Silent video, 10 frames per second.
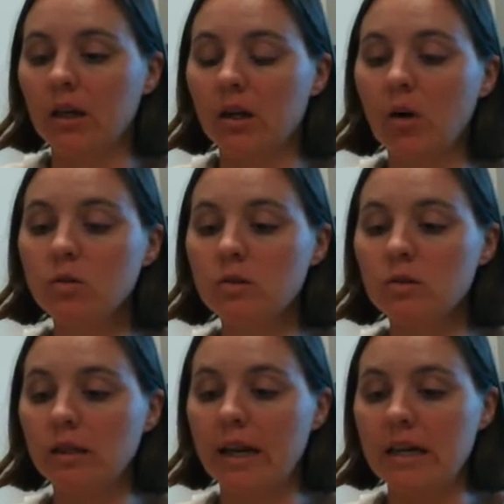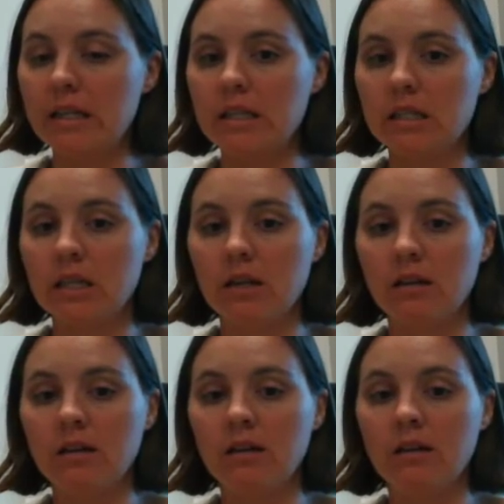coastal land
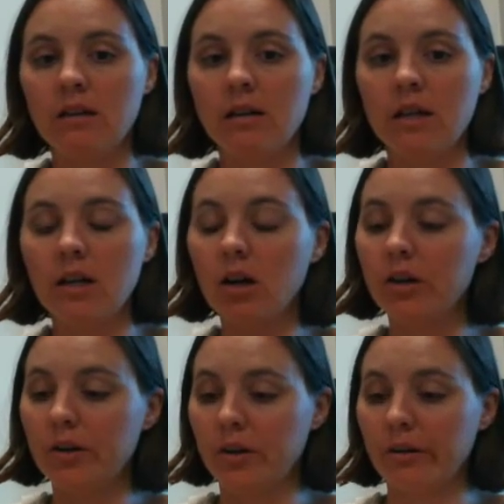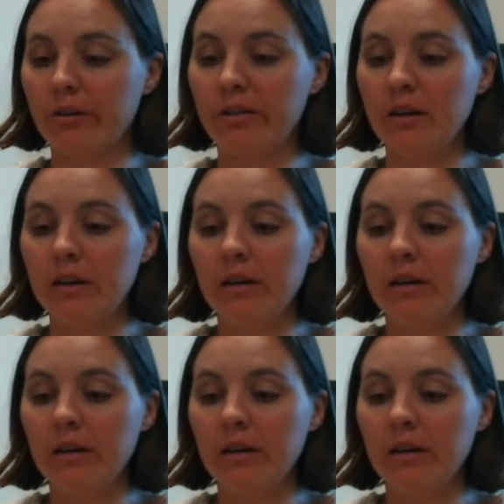on Earth